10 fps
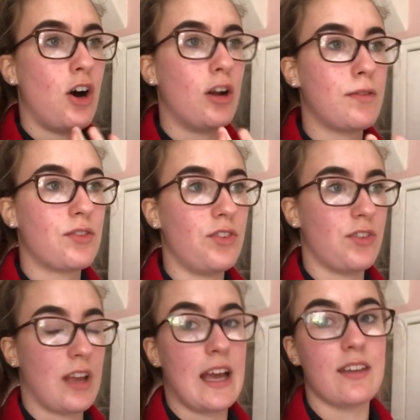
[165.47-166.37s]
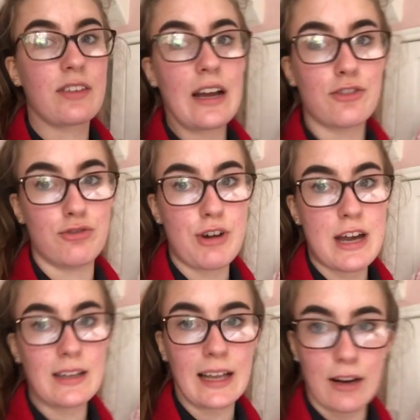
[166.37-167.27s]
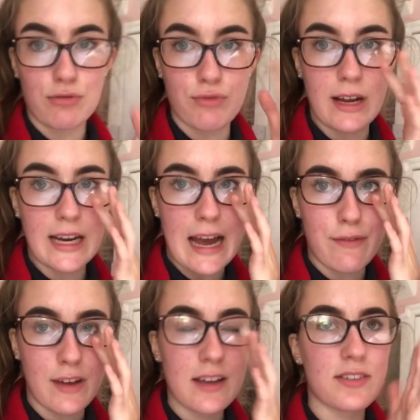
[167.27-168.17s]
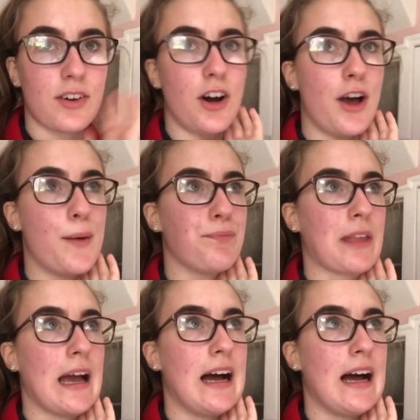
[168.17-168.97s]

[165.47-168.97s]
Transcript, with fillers: all of a sudden it started raining like really heavy so um